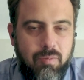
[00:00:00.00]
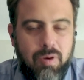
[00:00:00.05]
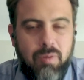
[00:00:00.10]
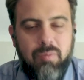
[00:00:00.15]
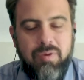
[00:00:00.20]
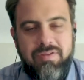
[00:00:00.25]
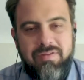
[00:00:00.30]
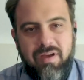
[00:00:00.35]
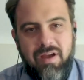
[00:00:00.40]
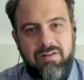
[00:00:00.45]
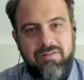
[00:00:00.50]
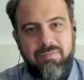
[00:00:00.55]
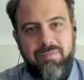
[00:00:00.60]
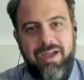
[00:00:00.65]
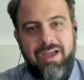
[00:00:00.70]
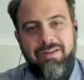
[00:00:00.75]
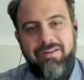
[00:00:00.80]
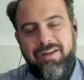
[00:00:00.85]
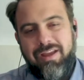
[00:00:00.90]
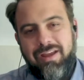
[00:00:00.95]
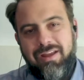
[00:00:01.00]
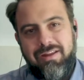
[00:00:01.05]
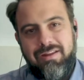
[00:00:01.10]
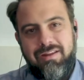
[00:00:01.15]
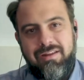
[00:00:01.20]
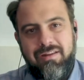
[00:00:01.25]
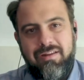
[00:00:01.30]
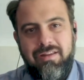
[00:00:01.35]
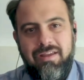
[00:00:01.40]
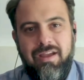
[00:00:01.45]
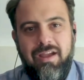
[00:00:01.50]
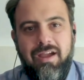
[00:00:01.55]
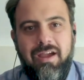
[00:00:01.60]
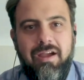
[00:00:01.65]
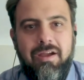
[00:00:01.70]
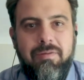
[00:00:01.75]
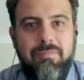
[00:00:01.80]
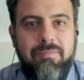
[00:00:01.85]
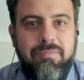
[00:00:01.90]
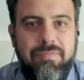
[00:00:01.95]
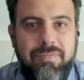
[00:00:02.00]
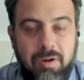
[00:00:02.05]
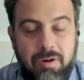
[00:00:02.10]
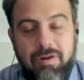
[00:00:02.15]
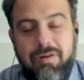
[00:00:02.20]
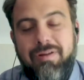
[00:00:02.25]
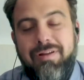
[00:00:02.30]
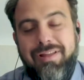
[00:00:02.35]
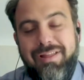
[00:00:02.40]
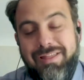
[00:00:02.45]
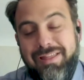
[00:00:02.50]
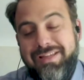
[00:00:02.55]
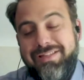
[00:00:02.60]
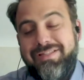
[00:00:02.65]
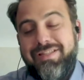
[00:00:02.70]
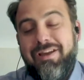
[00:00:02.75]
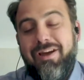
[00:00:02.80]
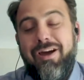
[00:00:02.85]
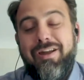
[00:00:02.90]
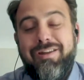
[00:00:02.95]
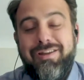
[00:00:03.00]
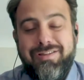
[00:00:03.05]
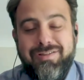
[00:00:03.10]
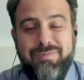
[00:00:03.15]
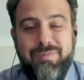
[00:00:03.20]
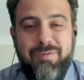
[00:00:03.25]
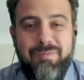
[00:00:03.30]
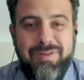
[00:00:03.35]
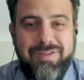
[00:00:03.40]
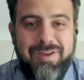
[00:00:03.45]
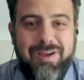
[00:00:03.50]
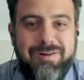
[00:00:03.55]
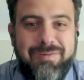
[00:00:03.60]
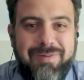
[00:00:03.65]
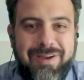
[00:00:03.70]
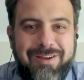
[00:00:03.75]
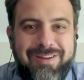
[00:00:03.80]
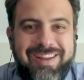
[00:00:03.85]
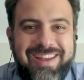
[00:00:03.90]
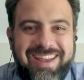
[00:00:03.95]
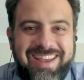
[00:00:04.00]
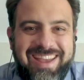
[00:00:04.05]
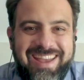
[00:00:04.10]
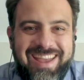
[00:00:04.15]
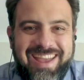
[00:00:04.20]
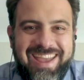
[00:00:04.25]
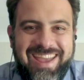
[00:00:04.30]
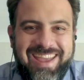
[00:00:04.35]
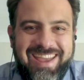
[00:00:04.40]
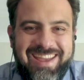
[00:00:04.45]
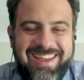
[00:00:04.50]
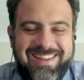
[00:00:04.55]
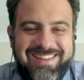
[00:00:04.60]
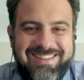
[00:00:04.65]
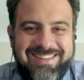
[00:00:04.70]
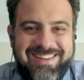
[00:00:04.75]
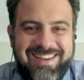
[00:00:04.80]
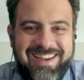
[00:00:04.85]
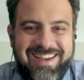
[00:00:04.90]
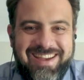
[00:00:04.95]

what we talked about, and or at least the audience what we talked about, and